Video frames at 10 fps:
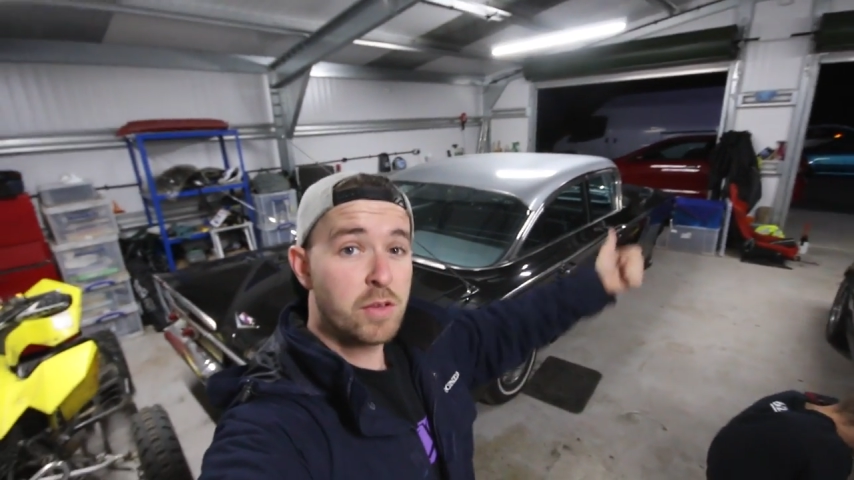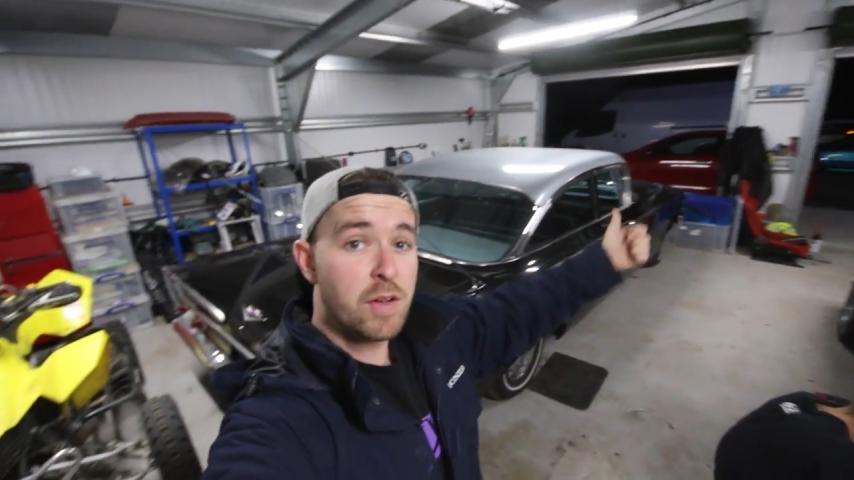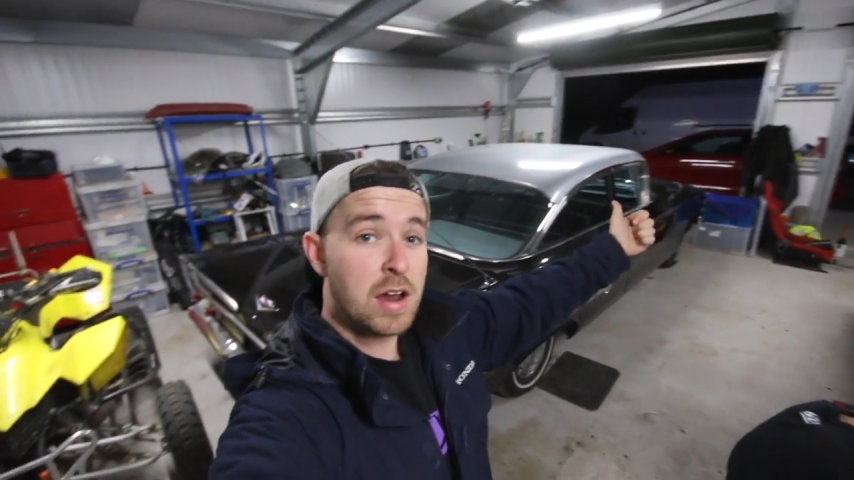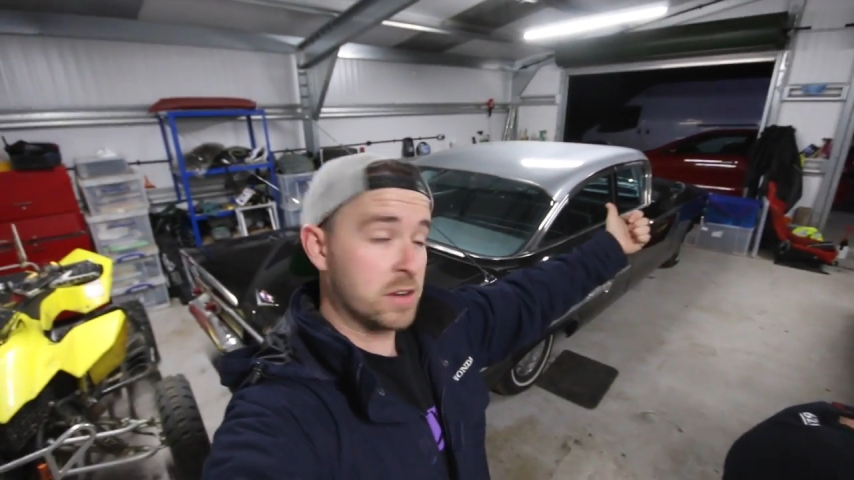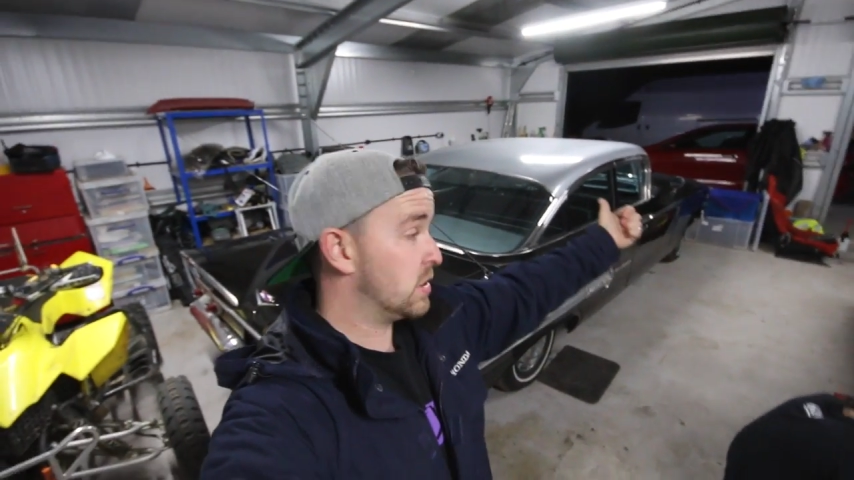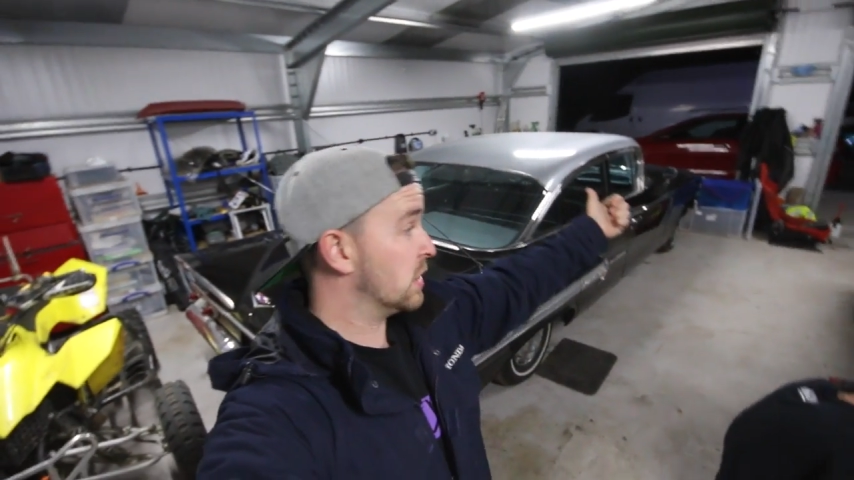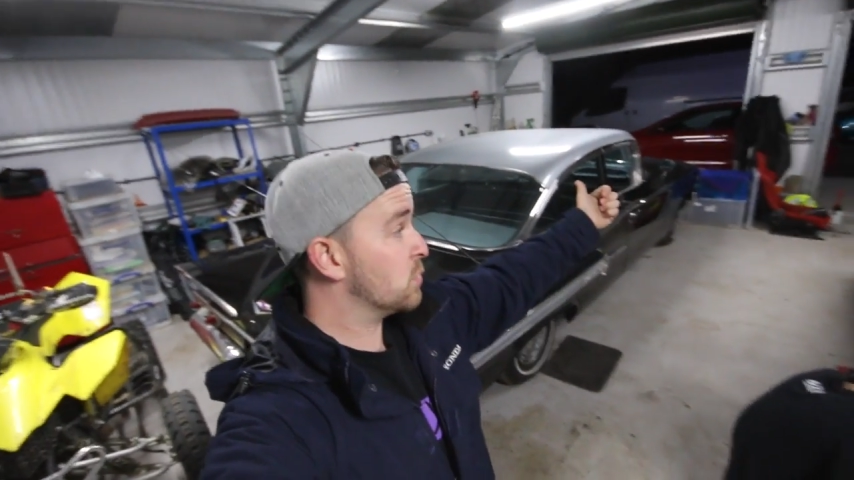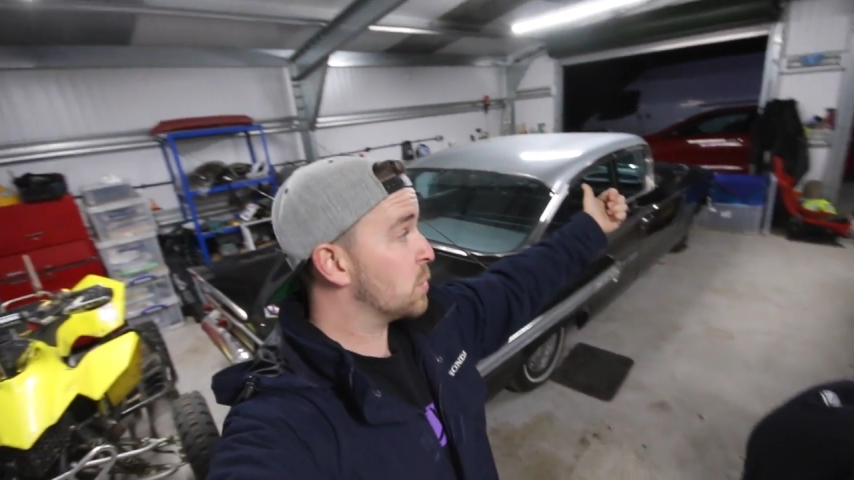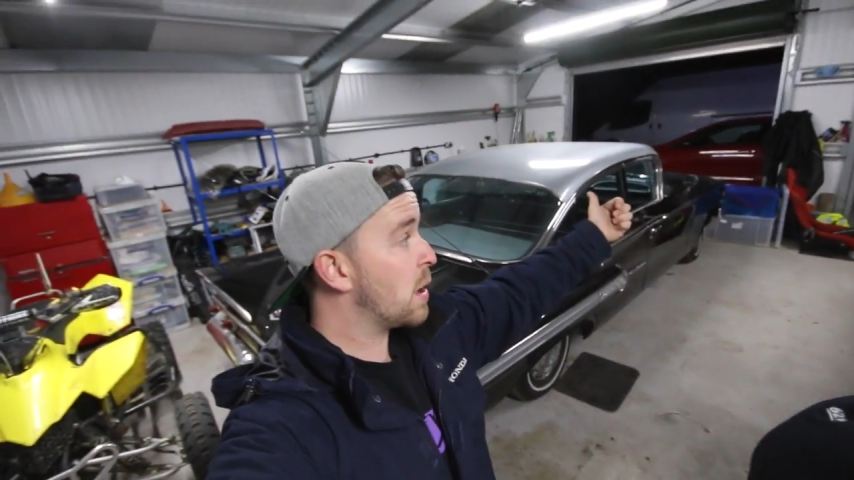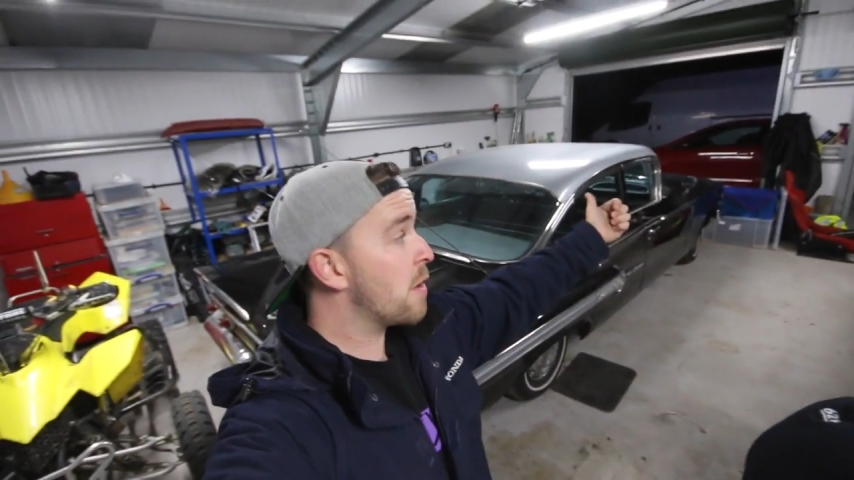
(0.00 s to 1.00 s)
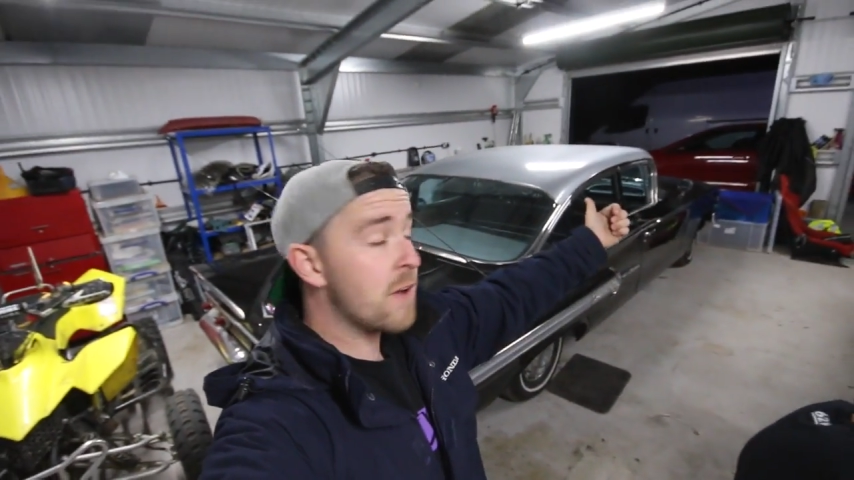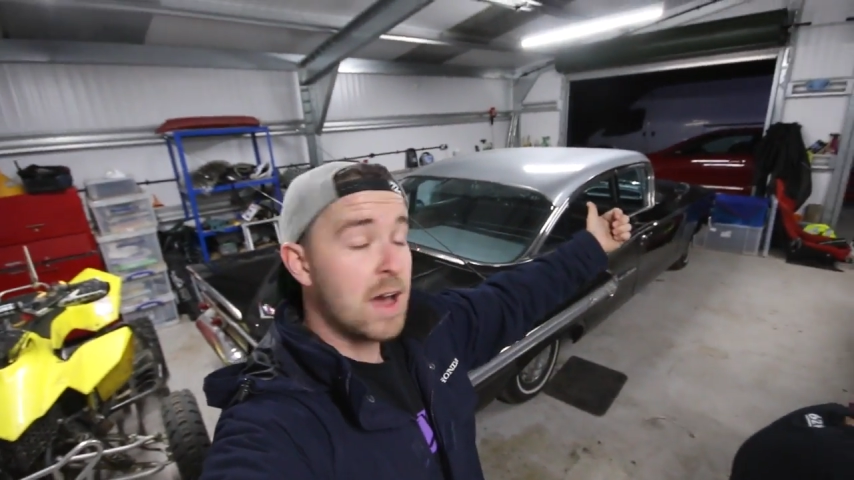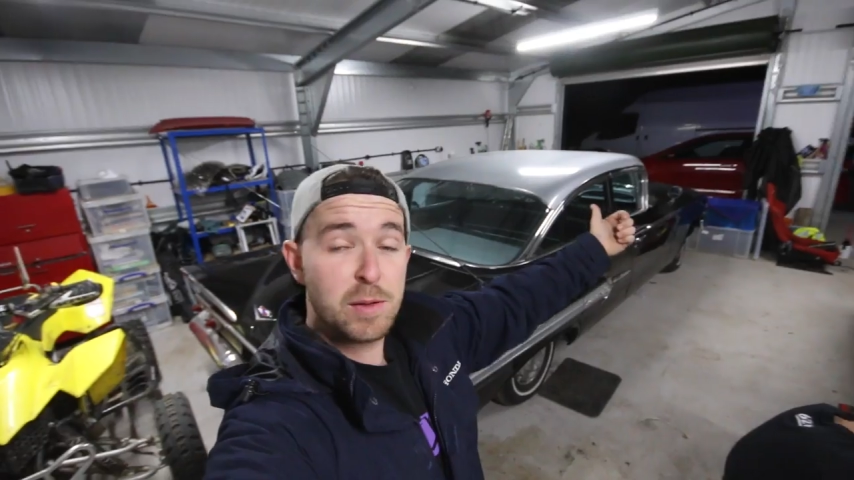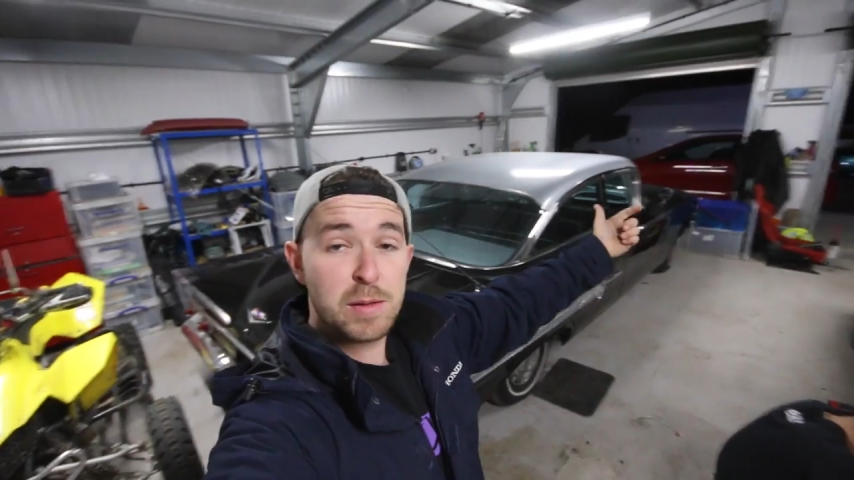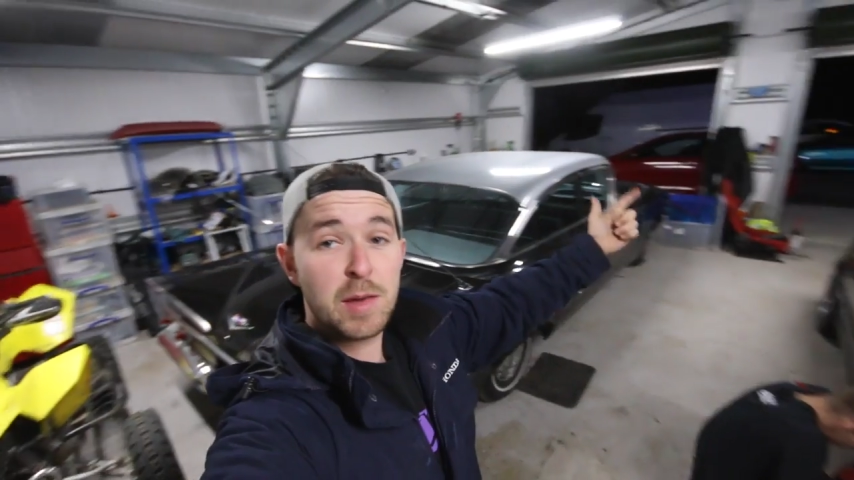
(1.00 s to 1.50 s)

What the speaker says: I ran and checked all the way around,